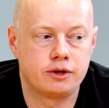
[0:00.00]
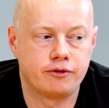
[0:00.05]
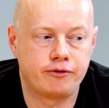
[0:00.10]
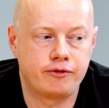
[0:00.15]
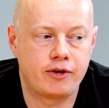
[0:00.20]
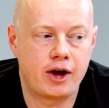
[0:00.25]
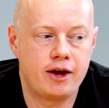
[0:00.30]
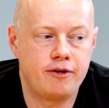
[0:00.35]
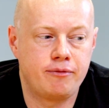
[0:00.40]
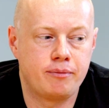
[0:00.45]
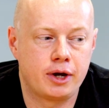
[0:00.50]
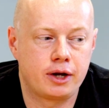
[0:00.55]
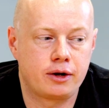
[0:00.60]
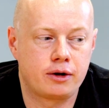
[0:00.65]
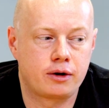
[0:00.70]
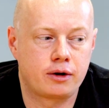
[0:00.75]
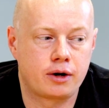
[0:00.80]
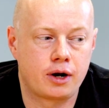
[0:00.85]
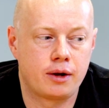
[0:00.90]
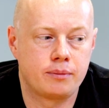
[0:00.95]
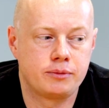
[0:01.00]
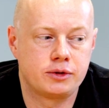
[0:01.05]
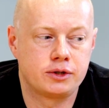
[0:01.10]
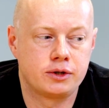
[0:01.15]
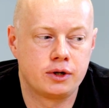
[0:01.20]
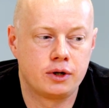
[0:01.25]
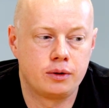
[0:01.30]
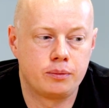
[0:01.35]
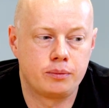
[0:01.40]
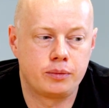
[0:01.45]
to 5
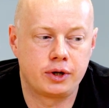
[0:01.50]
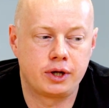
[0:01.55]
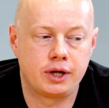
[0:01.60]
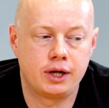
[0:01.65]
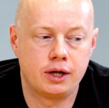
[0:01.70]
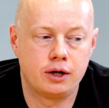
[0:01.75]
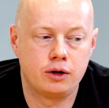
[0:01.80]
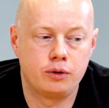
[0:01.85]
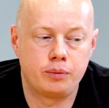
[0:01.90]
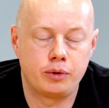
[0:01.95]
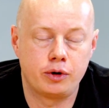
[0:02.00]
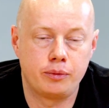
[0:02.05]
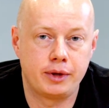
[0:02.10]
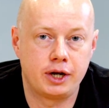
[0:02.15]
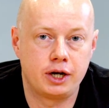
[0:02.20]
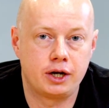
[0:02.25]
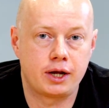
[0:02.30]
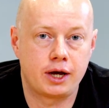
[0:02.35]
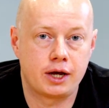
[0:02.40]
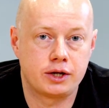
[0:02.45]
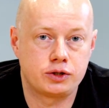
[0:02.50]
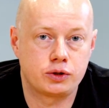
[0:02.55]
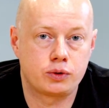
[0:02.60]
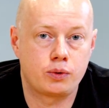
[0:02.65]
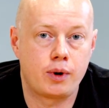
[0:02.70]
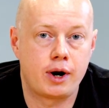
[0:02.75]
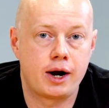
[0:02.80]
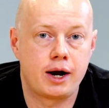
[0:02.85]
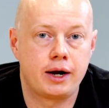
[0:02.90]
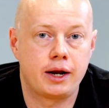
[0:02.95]
micrograms per kilo per minute as
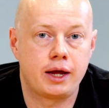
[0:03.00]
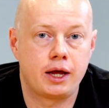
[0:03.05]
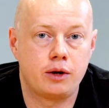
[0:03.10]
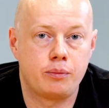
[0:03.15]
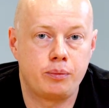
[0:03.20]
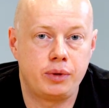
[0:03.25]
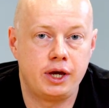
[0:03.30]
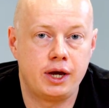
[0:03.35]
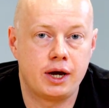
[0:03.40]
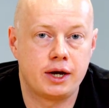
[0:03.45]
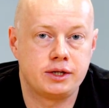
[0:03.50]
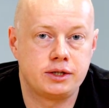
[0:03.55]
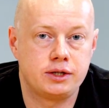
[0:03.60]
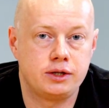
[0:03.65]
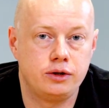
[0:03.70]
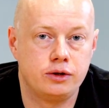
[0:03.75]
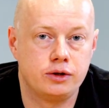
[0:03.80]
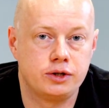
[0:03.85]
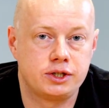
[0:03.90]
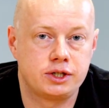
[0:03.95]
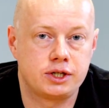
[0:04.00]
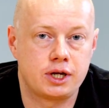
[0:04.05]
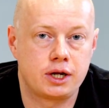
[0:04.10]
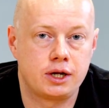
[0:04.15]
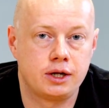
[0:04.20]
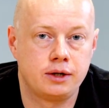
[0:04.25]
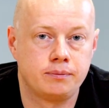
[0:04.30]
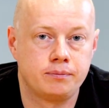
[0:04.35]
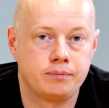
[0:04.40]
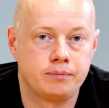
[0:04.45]
required in a PICU
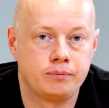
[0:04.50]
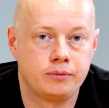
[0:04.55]
setting.